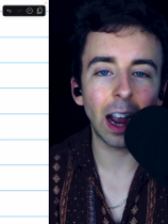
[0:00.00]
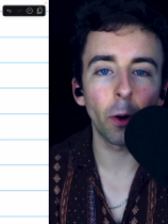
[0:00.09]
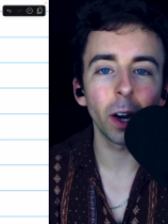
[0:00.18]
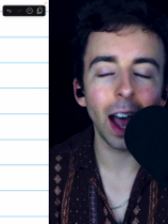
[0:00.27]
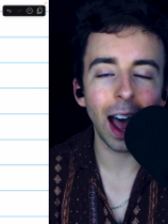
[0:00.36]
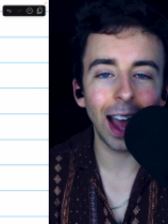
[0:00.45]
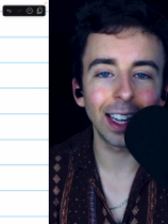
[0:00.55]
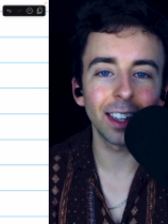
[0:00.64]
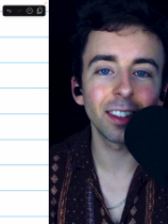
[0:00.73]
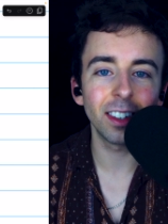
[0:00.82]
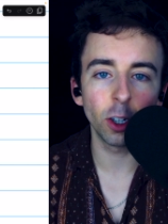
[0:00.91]
our
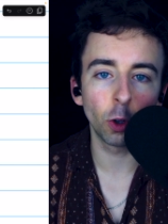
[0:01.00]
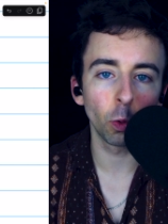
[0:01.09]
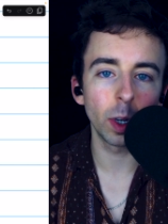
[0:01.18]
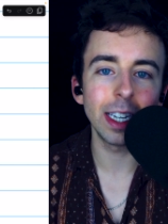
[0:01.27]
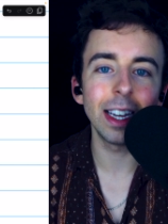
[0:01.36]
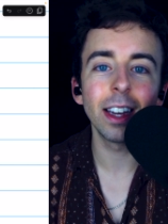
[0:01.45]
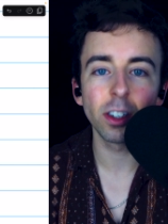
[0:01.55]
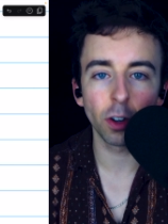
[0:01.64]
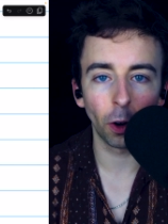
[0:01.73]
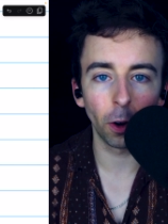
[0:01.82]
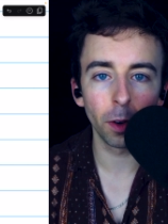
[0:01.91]
highest degree
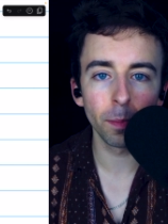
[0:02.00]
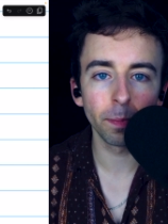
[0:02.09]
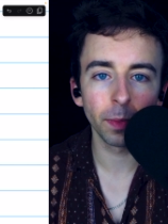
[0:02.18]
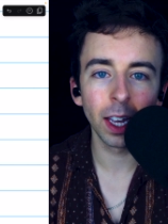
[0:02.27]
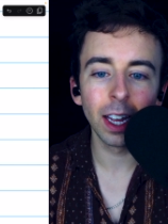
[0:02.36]
term.